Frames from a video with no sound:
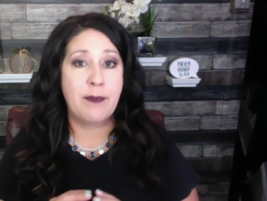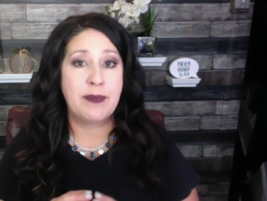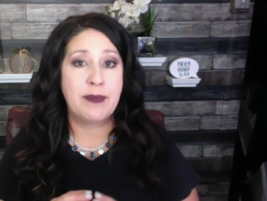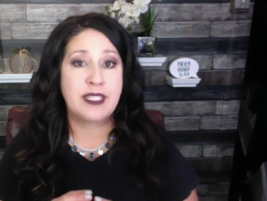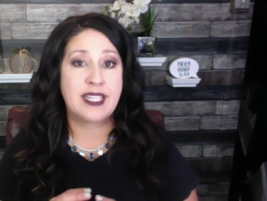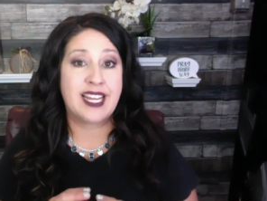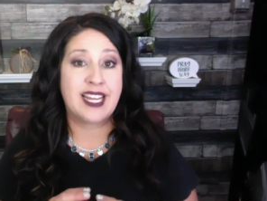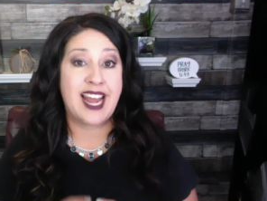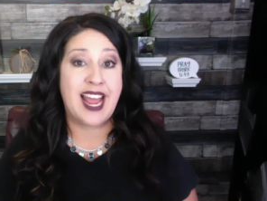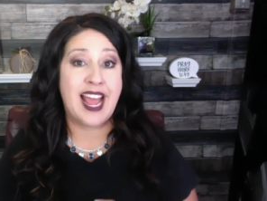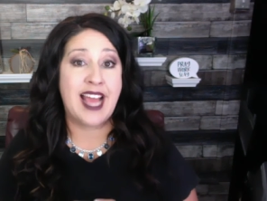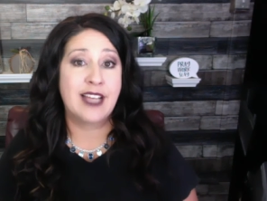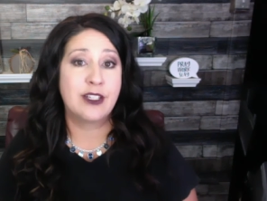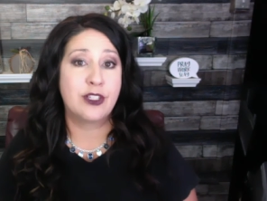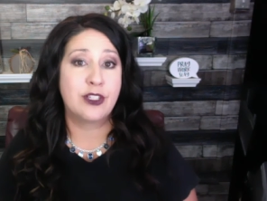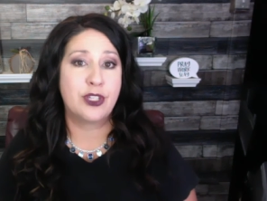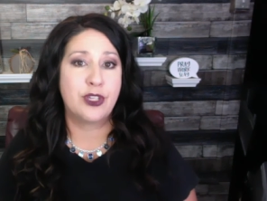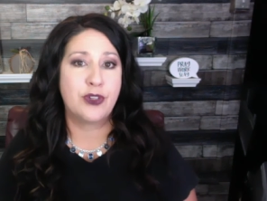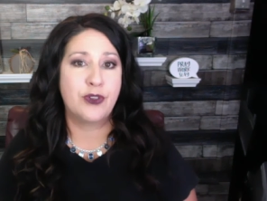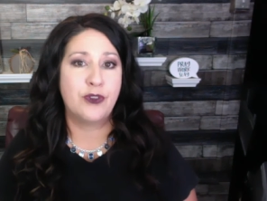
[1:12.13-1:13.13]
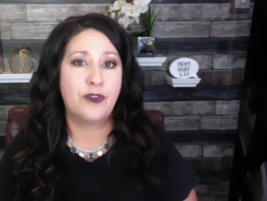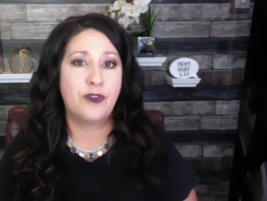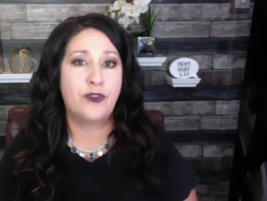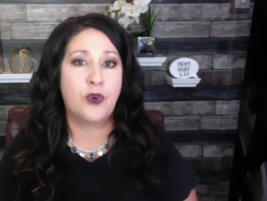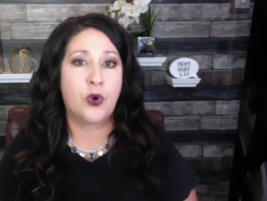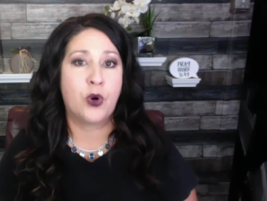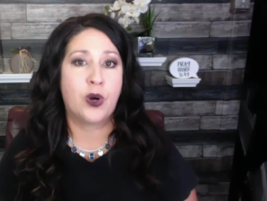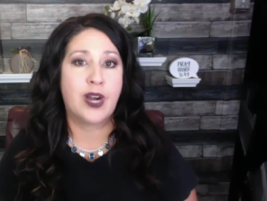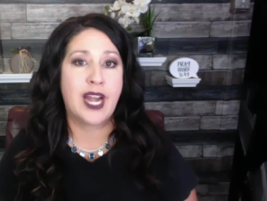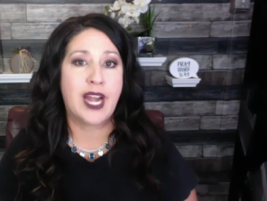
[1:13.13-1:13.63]
it's going to ask you
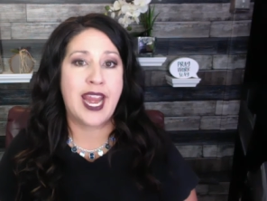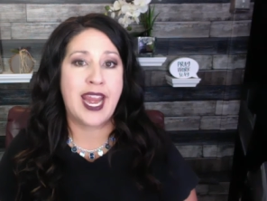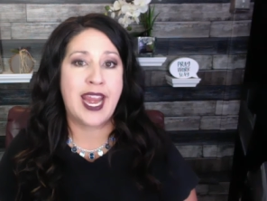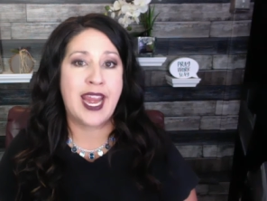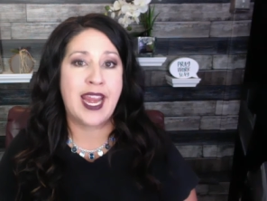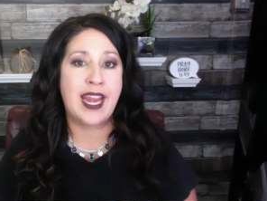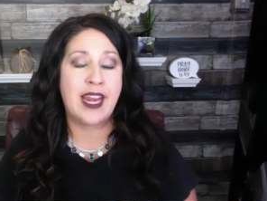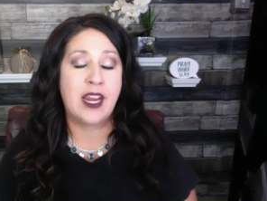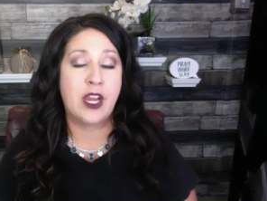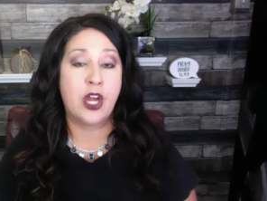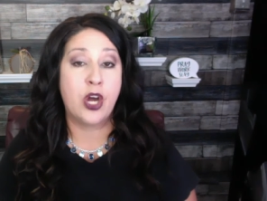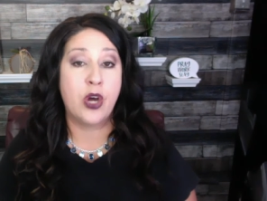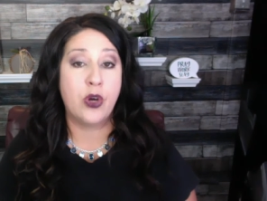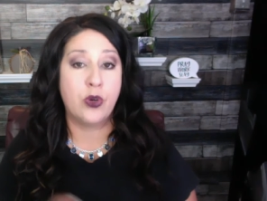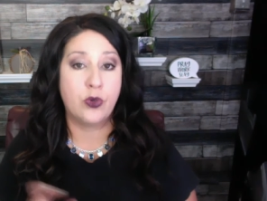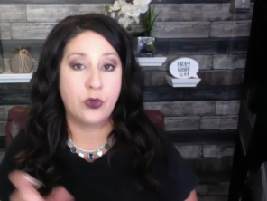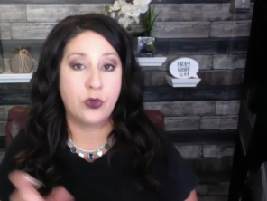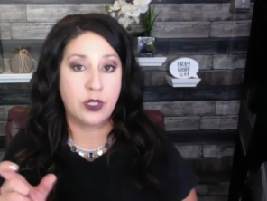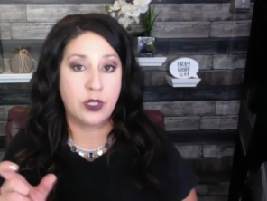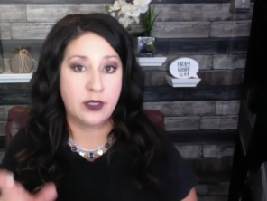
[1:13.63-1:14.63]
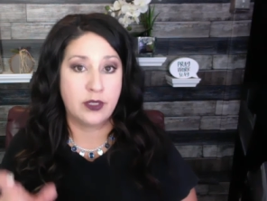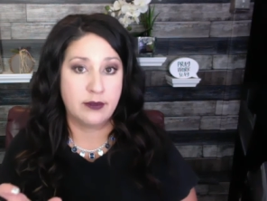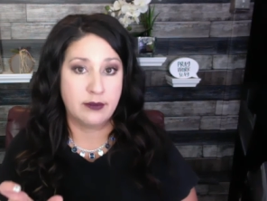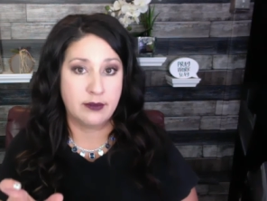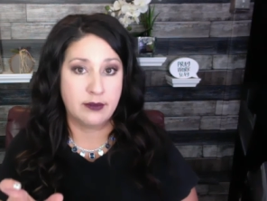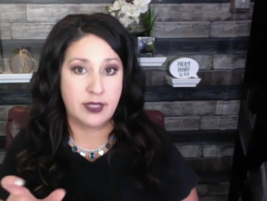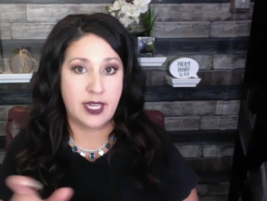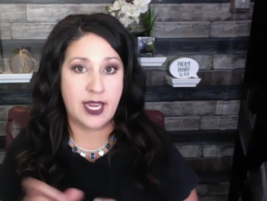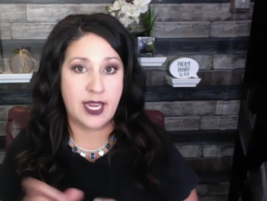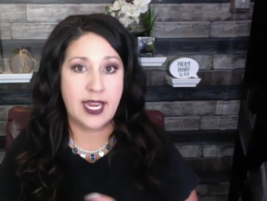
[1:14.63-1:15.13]
for a code.
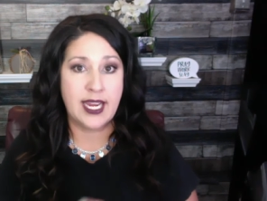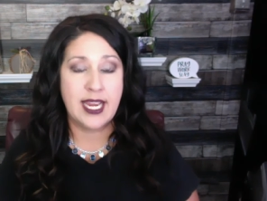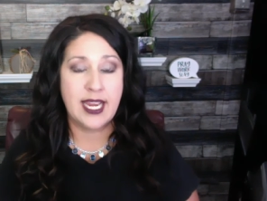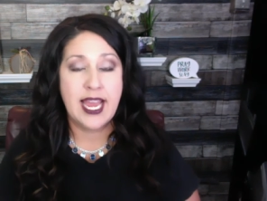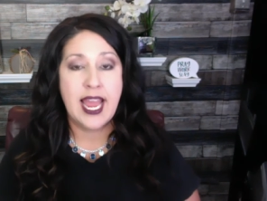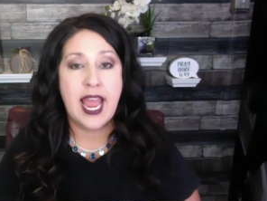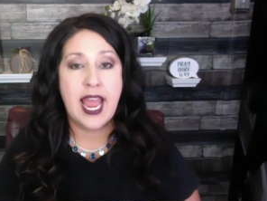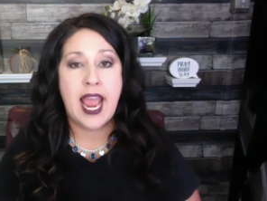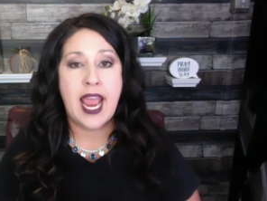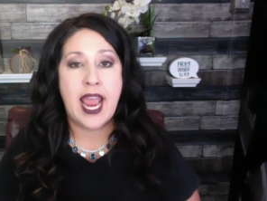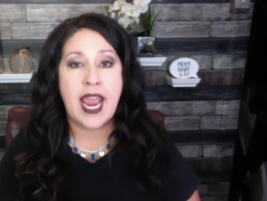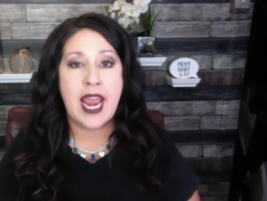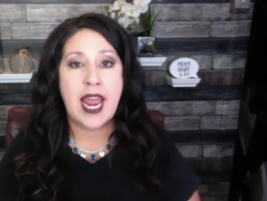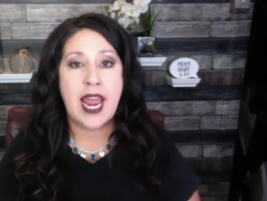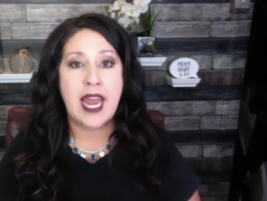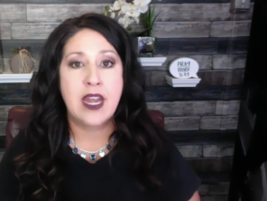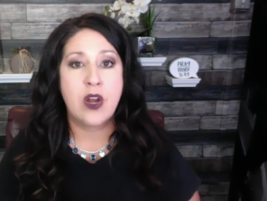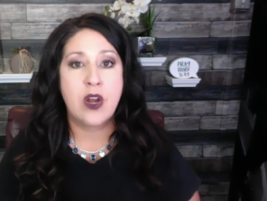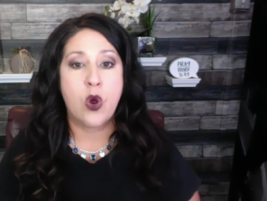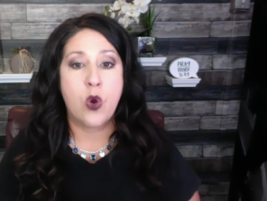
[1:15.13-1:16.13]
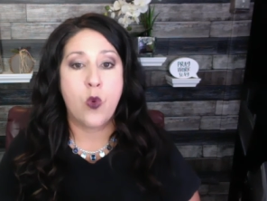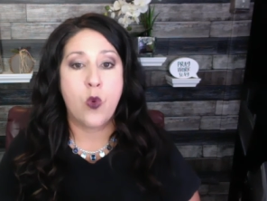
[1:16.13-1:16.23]
Okay. And